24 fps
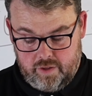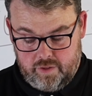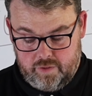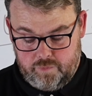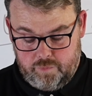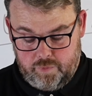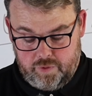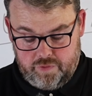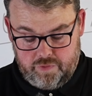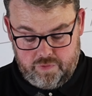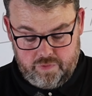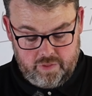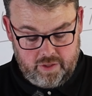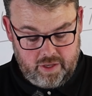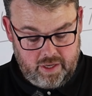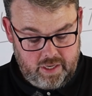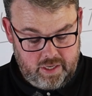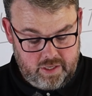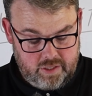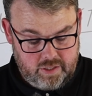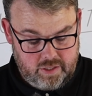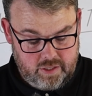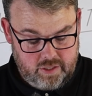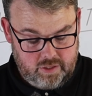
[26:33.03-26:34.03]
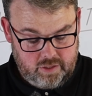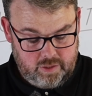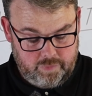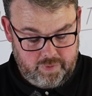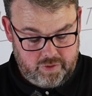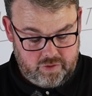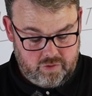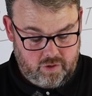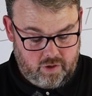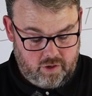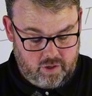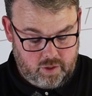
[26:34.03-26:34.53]
with that, let
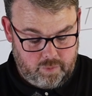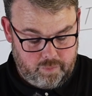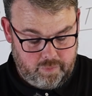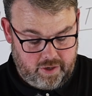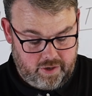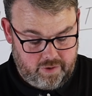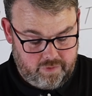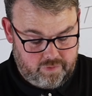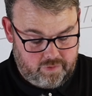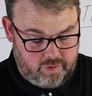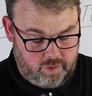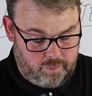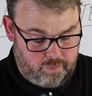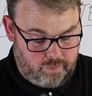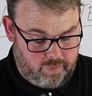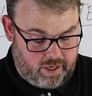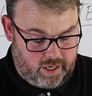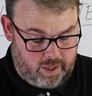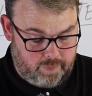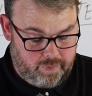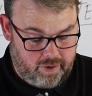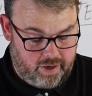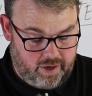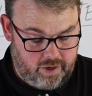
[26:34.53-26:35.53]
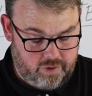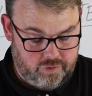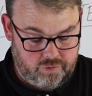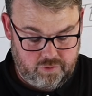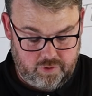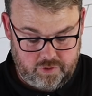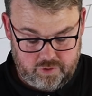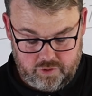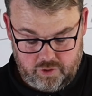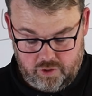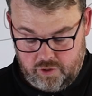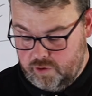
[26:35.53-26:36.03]
me talk about the
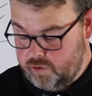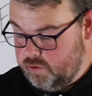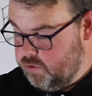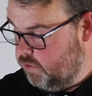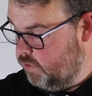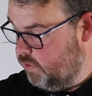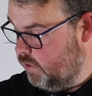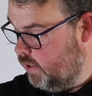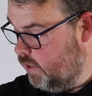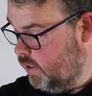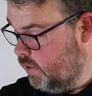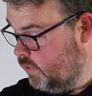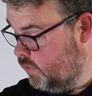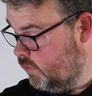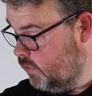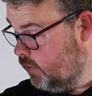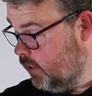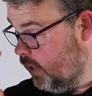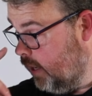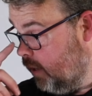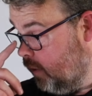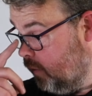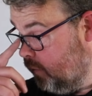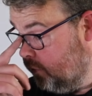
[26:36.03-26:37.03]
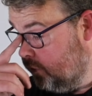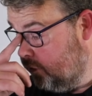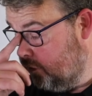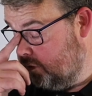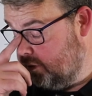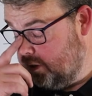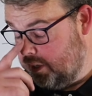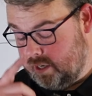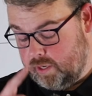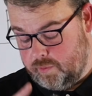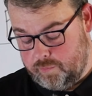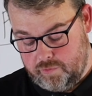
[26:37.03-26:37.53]
bypass return style
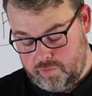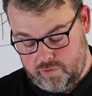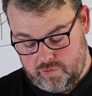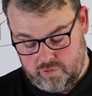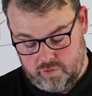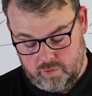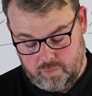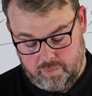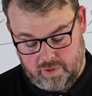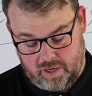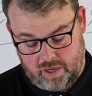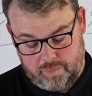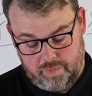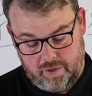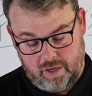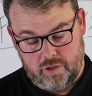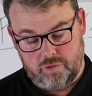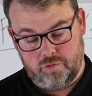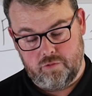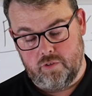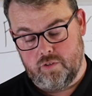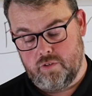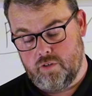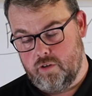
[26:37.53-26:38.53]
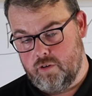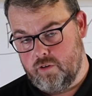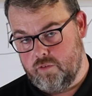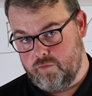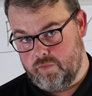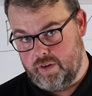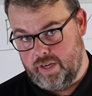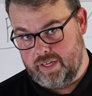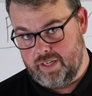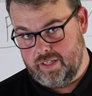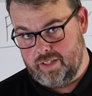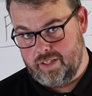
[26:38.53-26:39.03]
setup. This is a bypass return
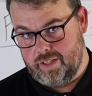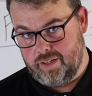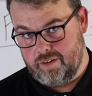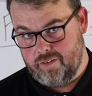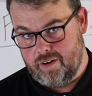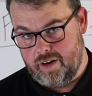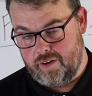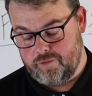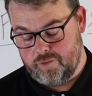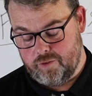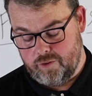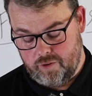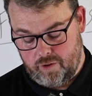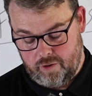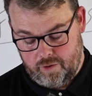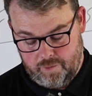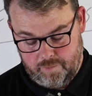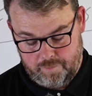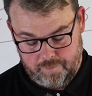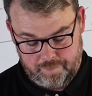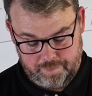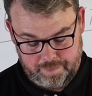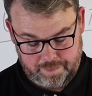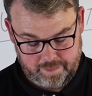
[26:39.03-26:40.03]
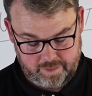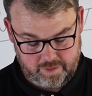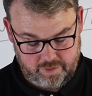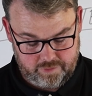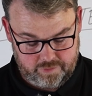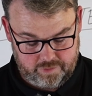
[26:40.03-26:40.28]
regulator after all.